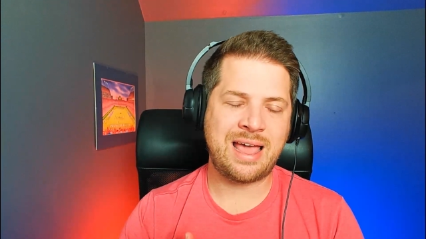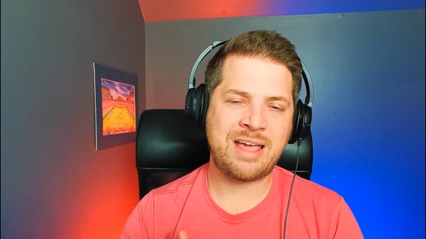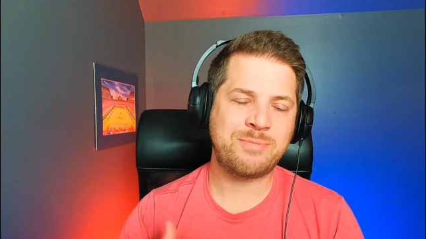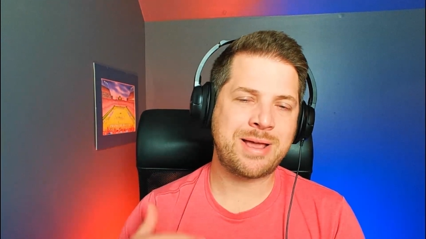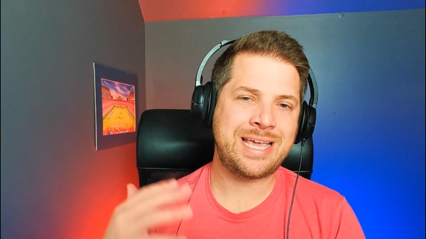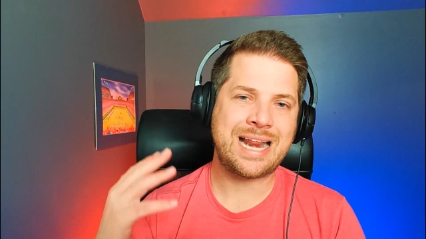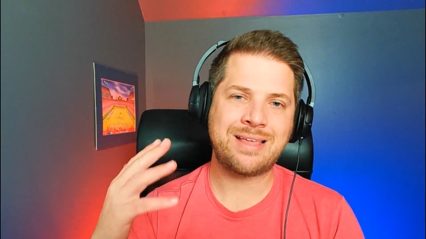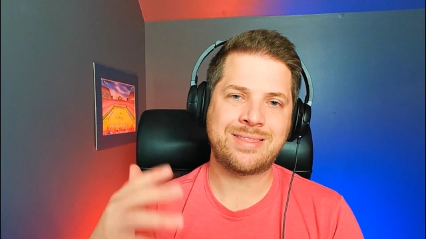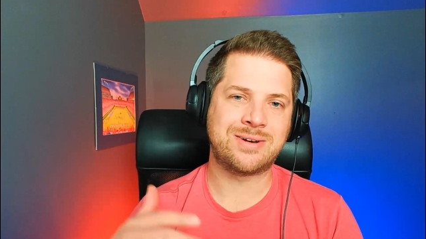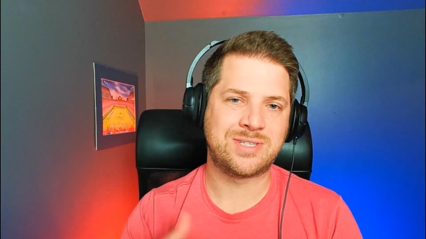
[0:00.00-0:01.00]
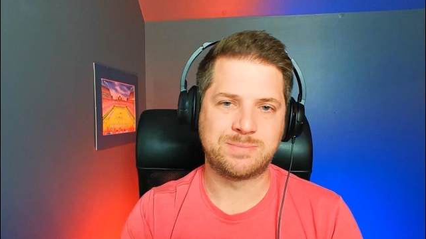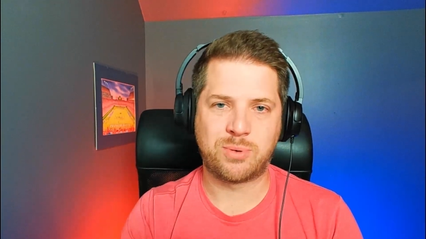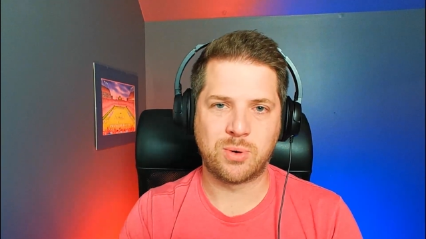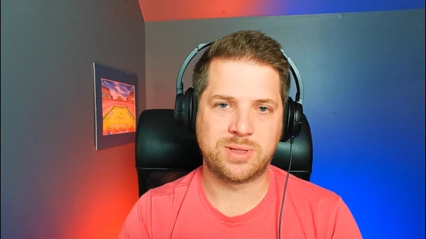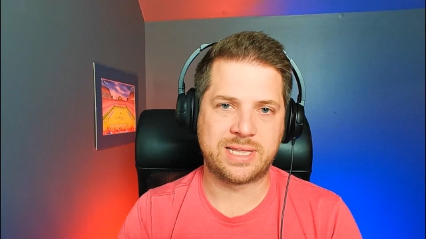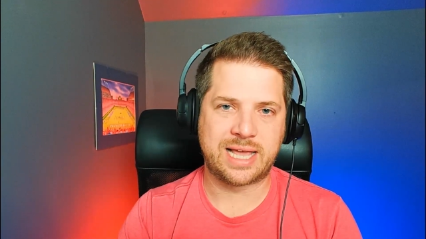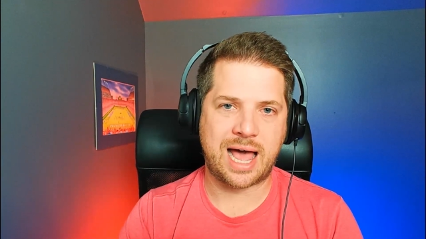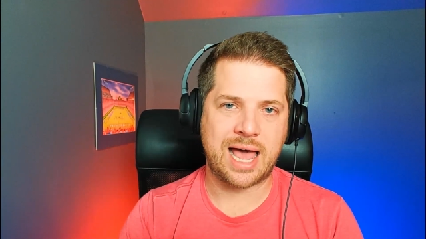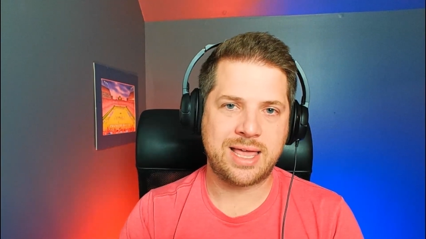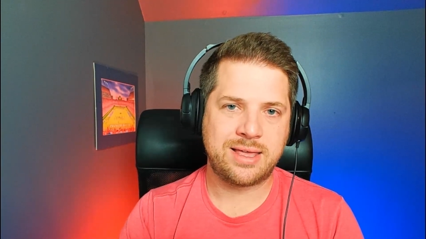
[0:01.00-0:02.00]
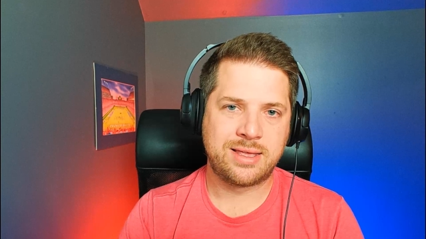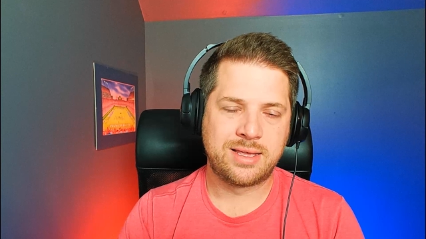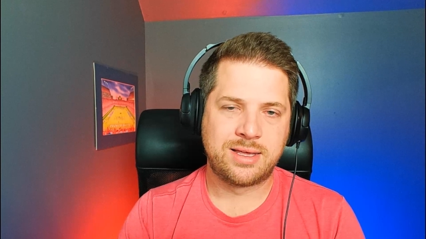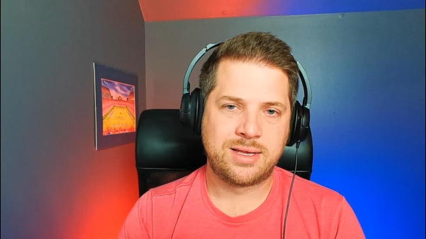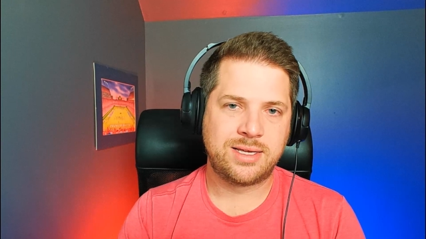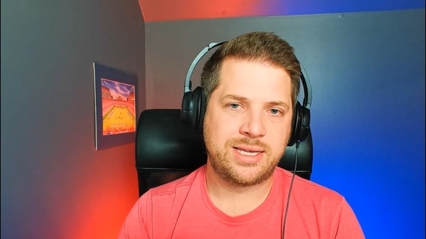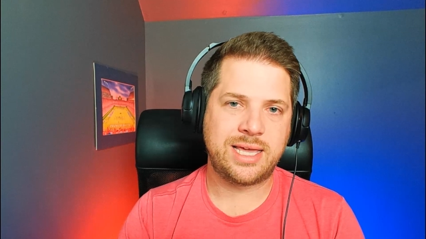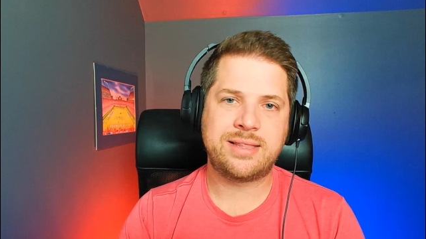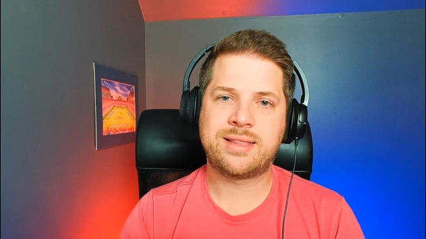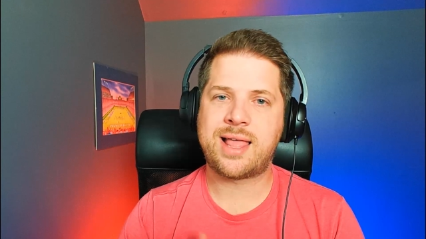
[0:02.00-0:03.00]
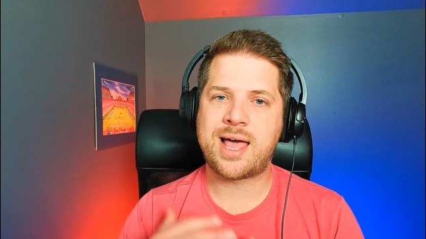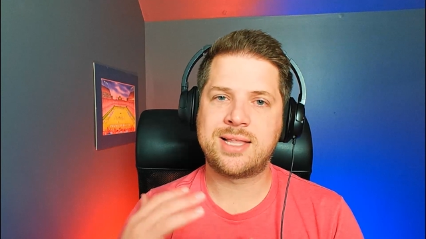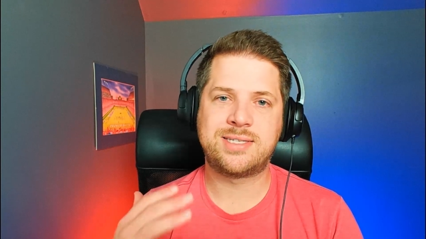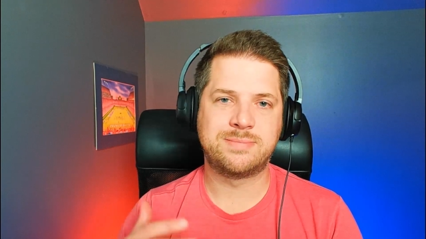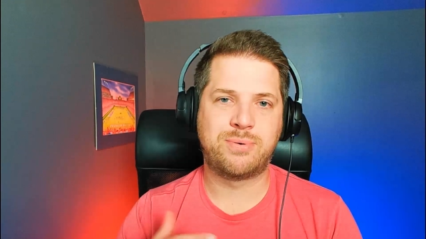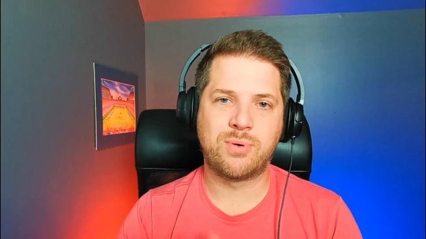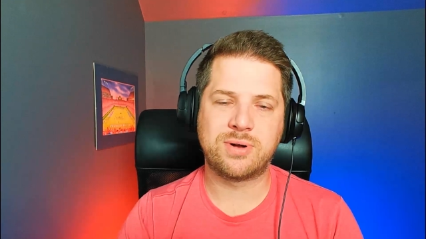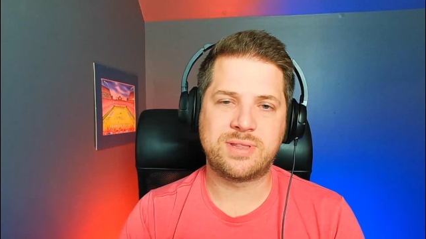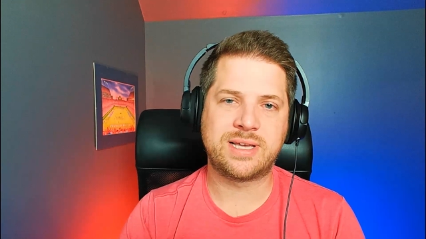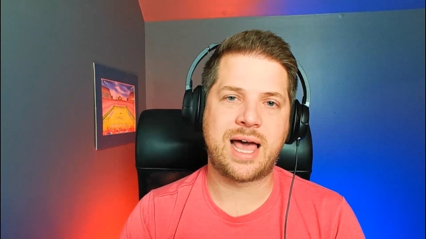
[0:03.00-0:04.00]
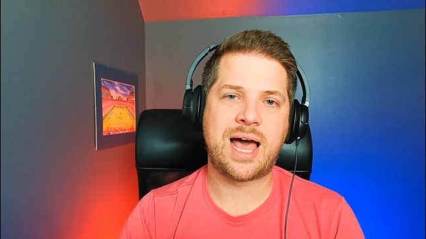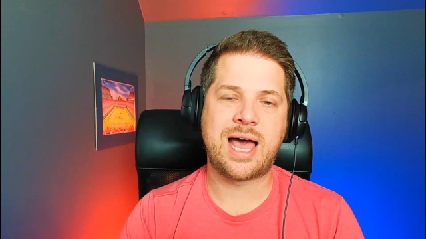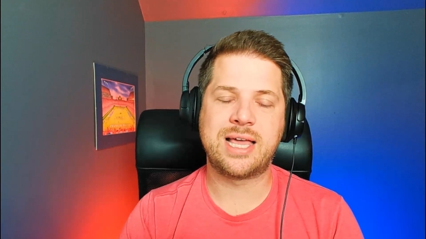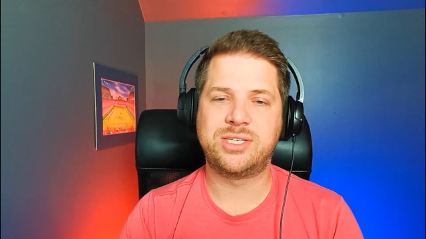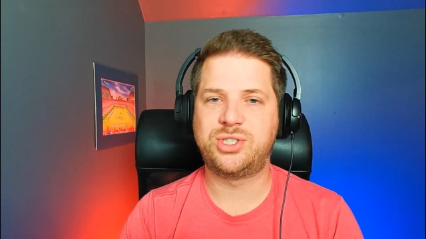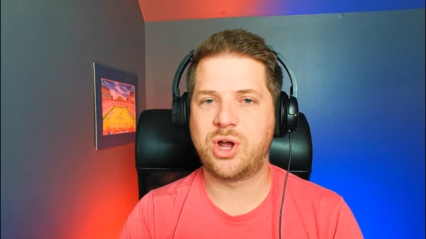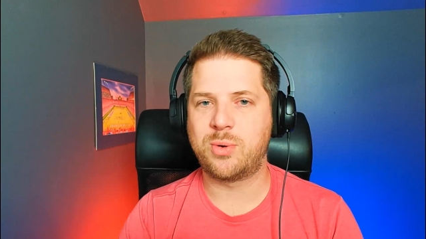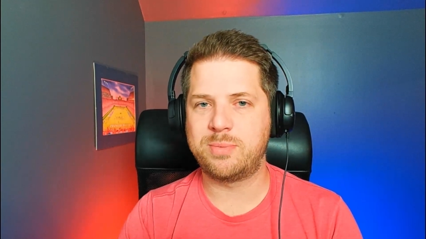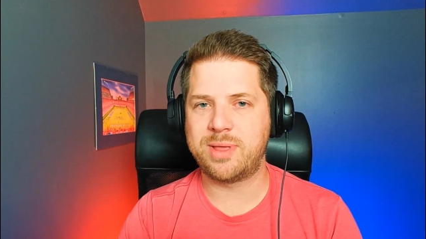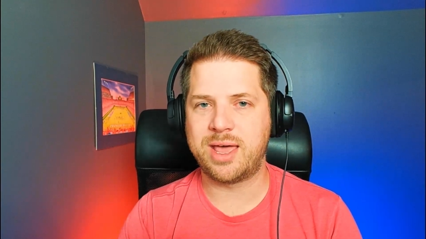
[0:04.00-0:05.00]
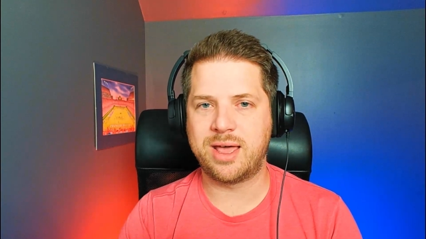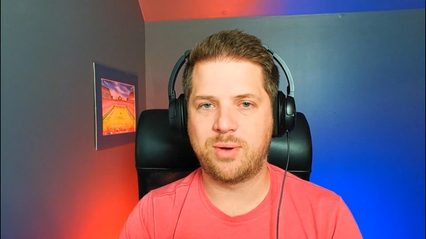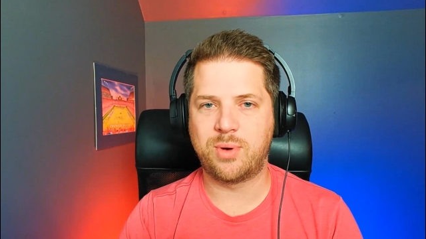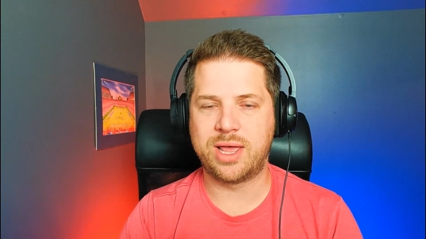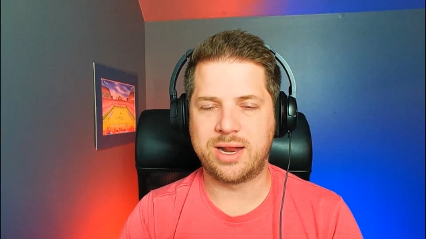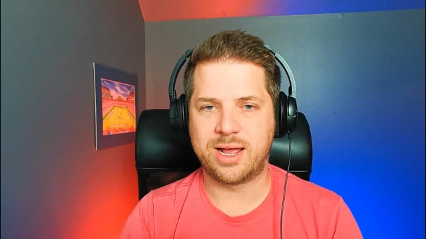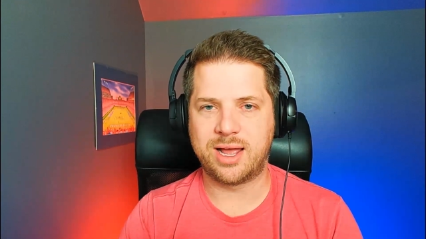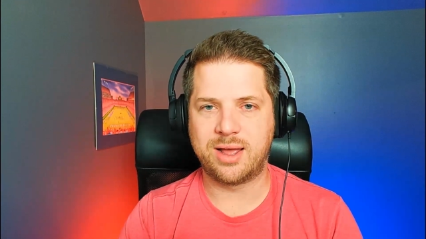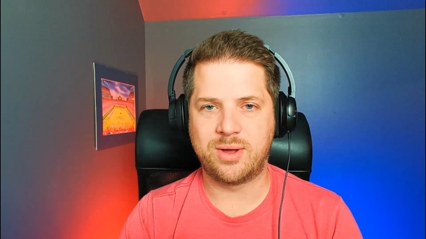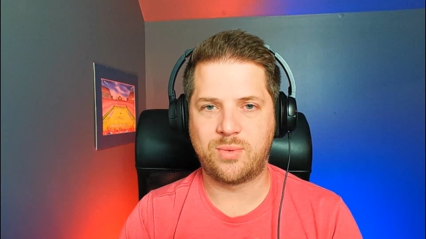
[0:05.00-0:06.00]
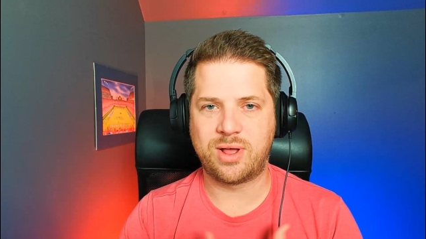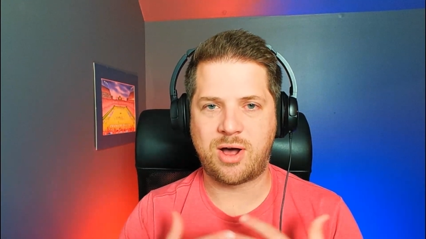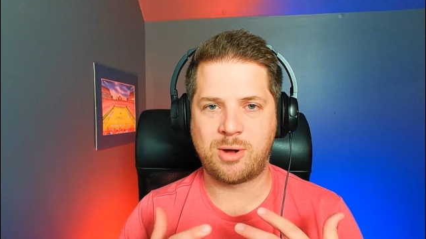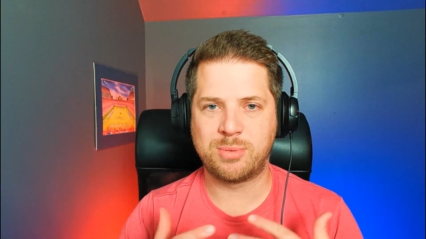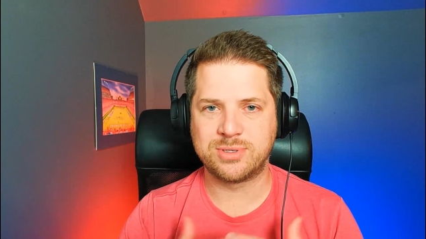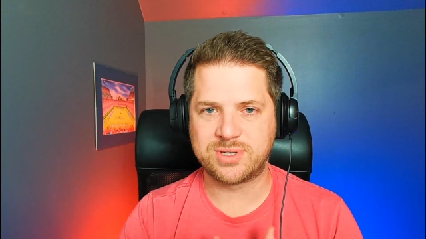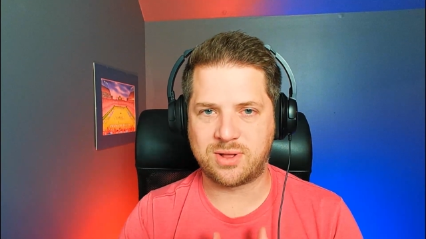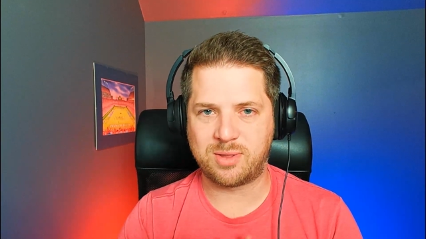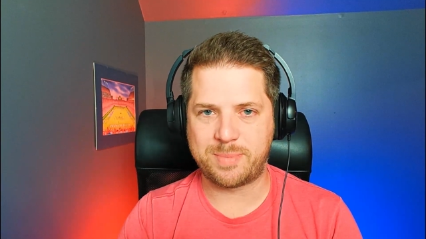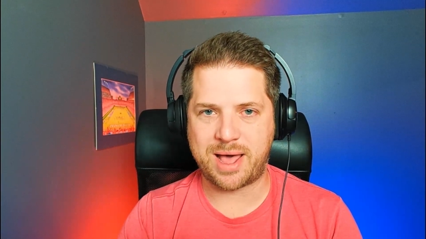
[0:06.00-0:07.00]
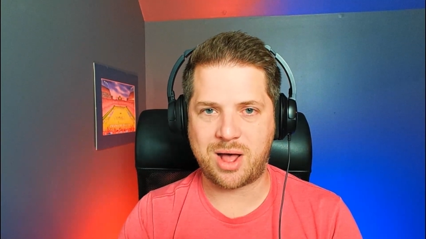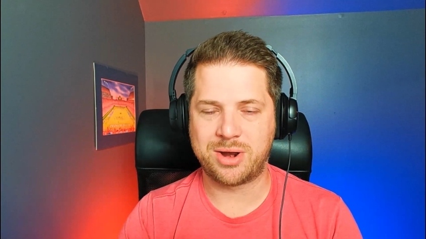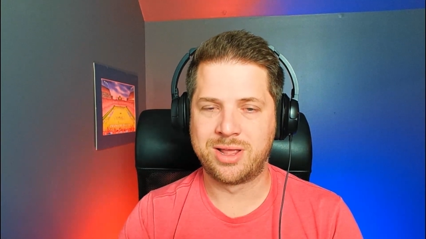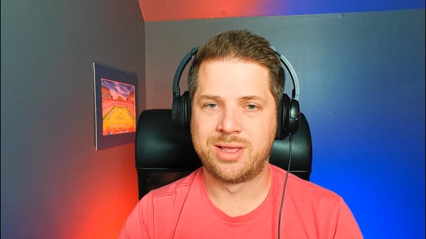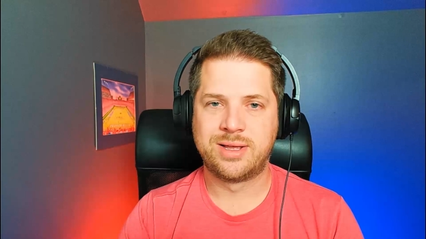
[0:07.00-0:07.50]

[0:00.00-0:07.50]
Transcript: everybody get out there and support the guy. Get in line, support the guy, show him what Auburn's all about.